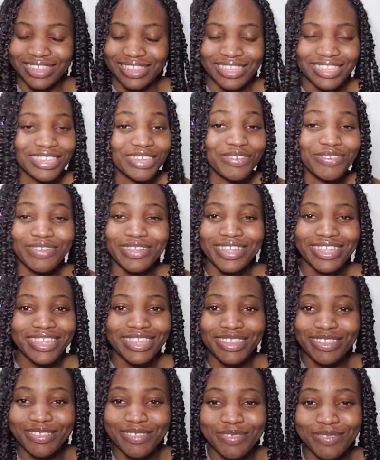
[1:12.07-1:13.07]

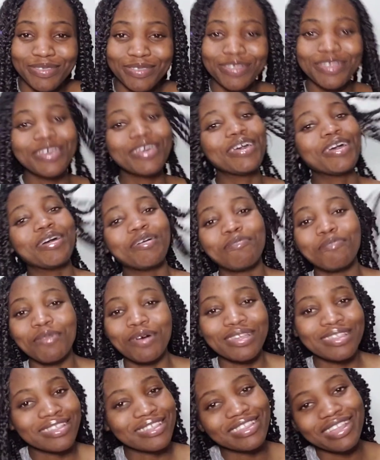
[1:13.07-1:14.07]
His
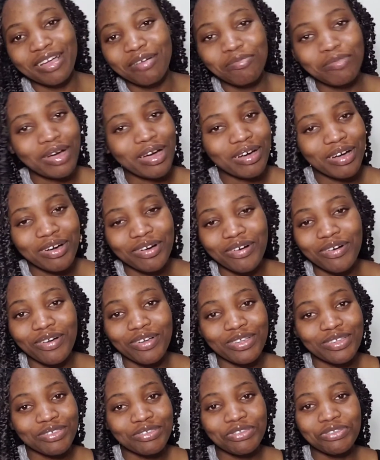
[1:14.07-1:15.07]
monster power
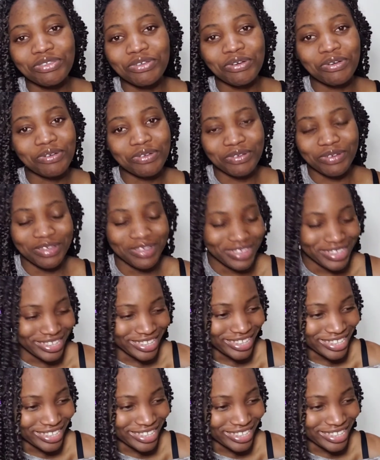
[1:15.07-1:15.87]
was so good.